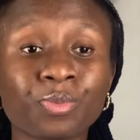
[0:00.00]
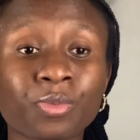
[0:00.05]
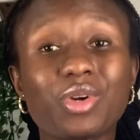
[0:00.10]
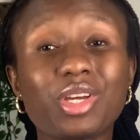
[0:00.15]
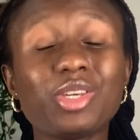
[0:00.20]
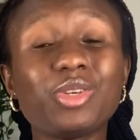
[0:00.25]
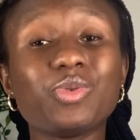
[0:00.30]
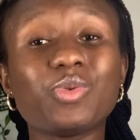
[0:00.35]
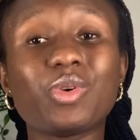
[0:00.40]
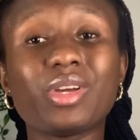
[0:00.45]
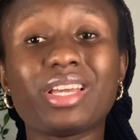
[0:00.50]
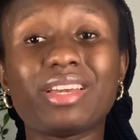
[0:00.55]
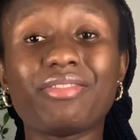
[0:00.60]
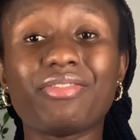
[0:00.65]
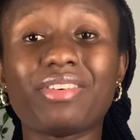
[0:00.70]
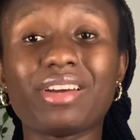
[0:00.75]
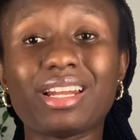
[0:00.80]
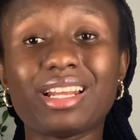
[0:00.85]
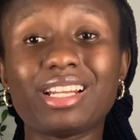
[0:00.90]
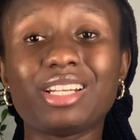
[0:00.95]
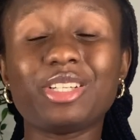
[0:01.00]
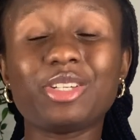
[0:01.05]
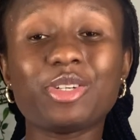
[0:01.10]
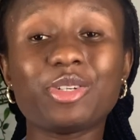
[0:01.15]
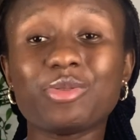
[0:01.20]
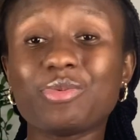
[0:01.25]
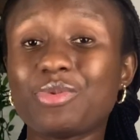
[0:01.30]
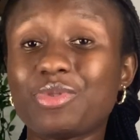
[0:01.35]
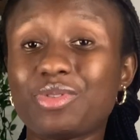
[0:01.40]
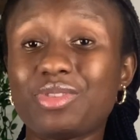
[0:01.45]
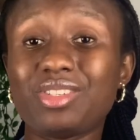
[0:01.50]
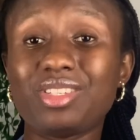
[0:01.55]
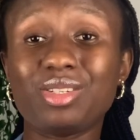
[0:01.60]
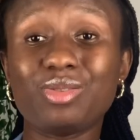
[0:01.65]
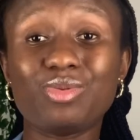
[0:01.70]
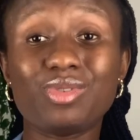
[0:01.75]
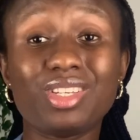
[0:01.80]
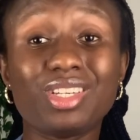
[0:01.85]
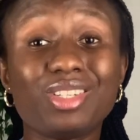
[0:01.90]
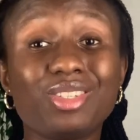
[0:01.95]
When you finally come to the
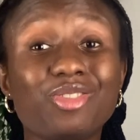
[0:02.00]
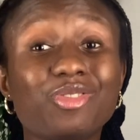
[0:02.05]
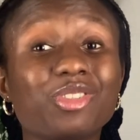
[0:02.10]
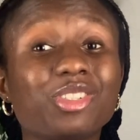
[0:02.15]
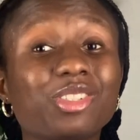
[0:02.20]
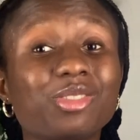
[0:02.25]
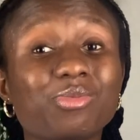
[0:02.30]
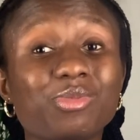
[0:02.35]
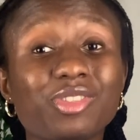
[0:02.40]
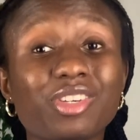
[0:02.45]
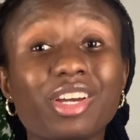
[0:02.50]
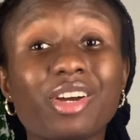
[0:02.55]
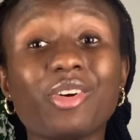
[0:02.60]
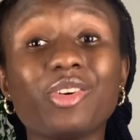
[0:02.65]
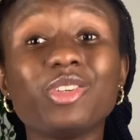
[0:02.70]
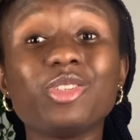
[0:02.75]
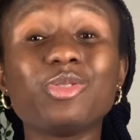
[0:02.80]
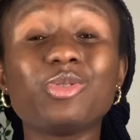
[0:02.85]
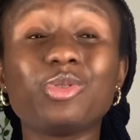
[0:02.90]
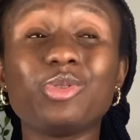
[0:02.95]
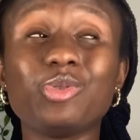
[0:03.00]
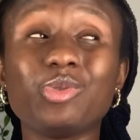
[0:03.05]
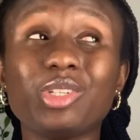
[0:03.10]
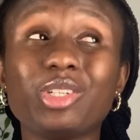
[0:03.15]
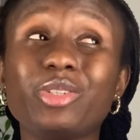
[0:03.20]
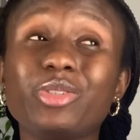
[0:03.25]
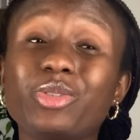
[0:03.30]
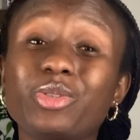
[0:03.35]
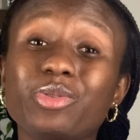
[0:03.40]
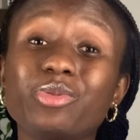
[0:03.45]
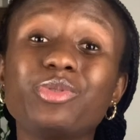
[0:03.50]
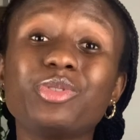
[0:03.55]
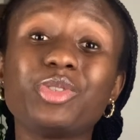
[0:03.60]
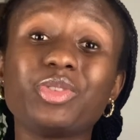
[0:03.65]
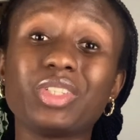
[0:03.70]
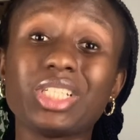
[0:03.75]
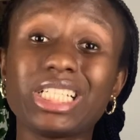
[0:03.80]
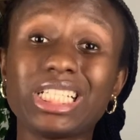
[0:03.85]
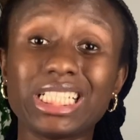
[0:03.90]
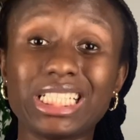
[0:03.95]
UK, trust me, you're going to do a lot of
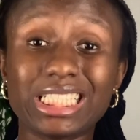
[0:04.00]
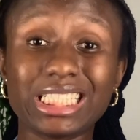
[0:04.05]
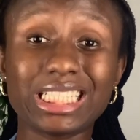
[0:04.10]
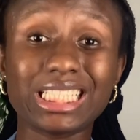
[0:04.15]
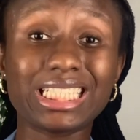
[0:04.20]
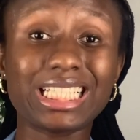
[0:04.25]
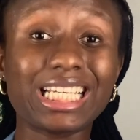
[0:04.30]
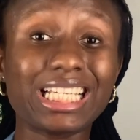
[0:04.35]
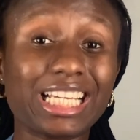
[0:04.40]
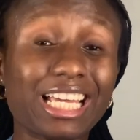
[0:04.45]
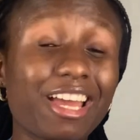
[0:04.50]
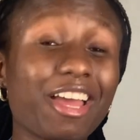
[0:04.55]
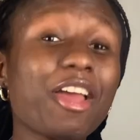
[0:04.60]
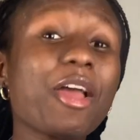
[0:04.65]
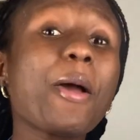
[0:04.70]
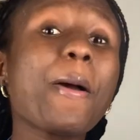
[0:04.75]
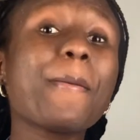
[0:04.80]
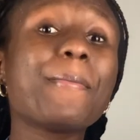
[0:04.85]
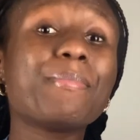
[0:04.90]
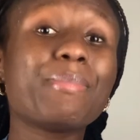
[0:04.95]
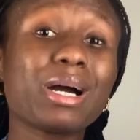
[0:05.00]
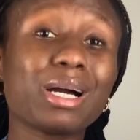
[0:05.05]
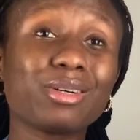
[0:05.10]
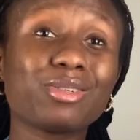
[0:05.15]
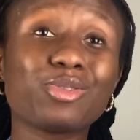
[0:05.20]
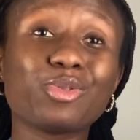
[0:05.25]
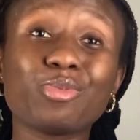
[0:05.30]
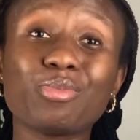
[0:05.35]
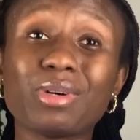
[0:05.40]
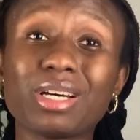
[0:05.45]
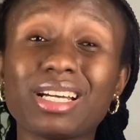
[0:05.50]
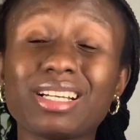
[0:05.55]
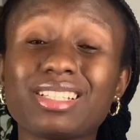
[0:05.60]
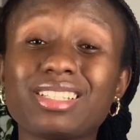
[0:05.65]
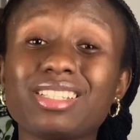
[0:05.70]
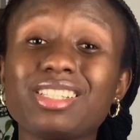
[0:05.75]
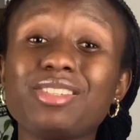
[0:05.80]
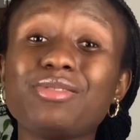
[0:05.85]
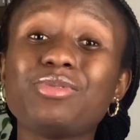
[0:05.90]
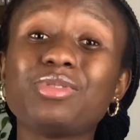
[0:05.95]
trainings, like back to back.
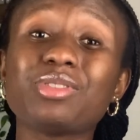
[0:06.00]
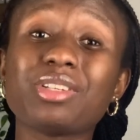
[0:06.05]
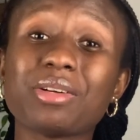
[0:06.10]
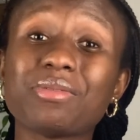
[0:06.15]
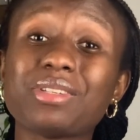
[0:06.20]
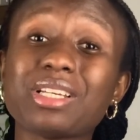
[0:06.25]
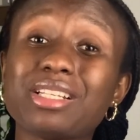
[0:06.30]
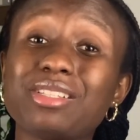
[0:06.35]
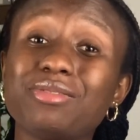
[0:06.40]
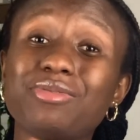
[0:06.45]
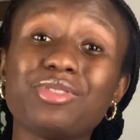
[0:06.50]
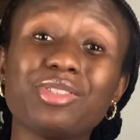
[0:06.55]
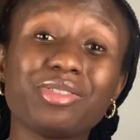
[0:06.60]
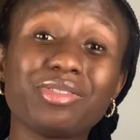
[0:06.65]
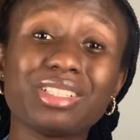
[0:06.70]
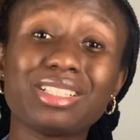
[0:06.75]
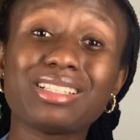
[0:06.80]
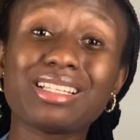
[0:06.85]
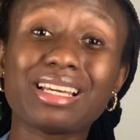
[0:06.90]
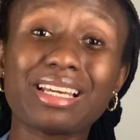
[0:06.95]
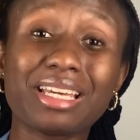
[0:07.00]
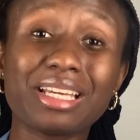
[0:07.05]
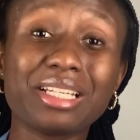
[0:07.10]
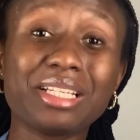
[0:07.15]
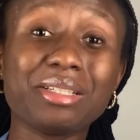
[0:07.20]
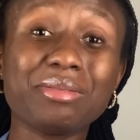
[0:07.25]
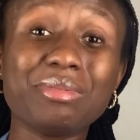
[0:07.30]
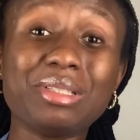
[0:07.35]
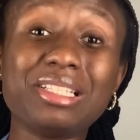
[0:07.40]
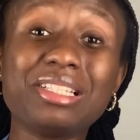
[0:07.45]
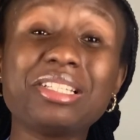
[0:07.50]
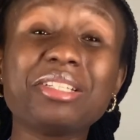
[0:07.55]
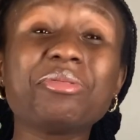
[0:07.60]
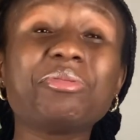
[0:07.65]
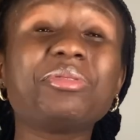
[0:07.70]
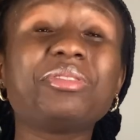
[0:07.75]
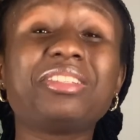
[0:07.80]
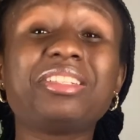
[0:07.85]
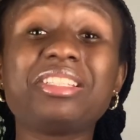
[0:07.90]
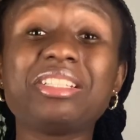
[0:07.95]
Even after the Florence Academy, they
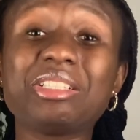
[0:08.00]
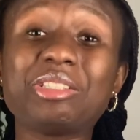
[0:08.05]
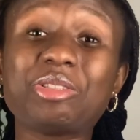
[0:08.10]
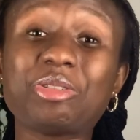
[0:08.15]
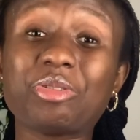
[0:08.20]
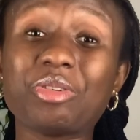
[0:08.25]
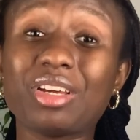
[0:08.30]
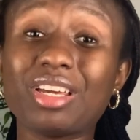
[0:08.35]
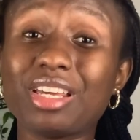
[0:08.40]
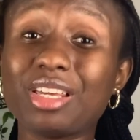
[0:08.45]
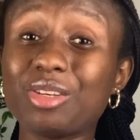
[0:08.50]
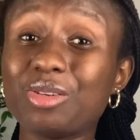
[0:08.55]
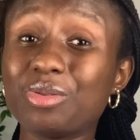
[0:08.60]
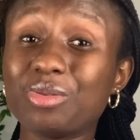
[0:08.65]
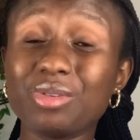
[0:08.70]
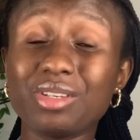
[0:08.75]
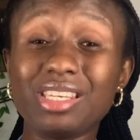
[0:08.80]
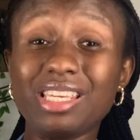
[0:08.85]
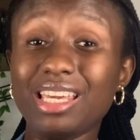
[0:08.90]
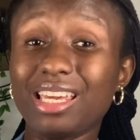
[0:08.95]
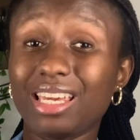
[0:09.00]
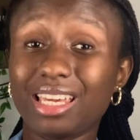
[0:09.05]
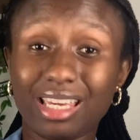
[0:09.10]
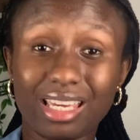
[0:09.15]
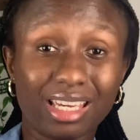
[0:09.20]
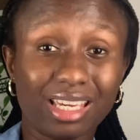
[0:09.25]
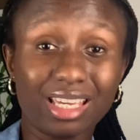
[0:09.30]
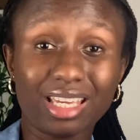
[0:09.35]
will still train you here.